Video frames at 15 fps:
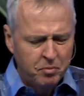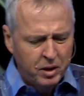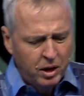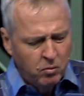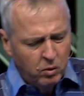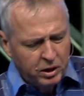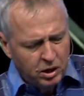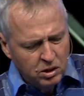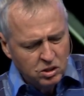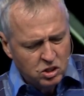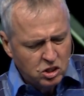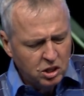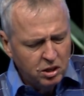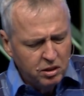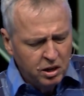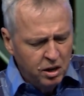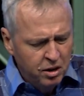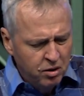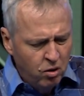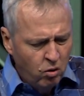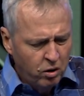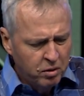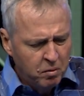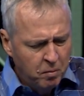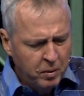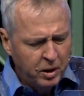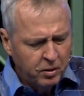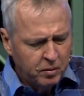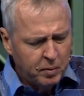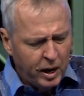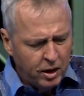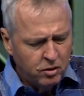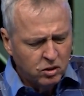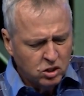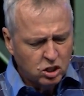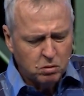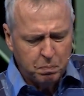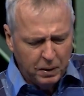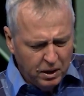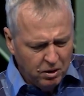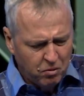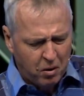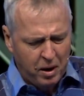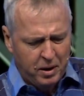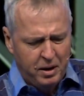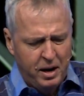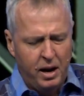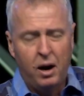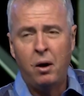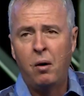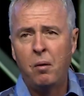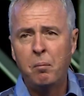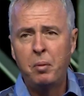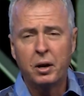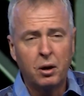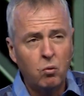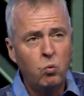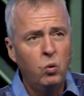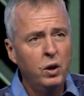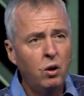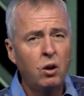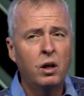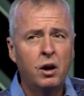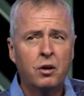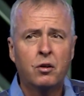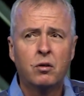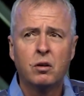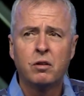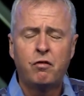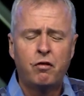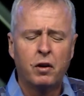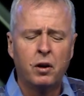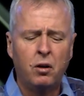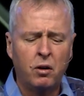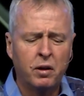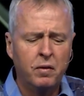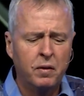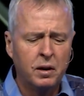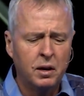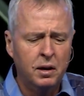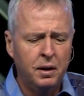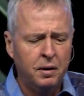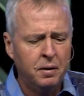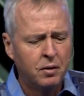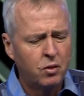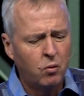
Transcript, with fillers: And we can see the unholy momentum gathering speed right now but it will utterly fail in the end.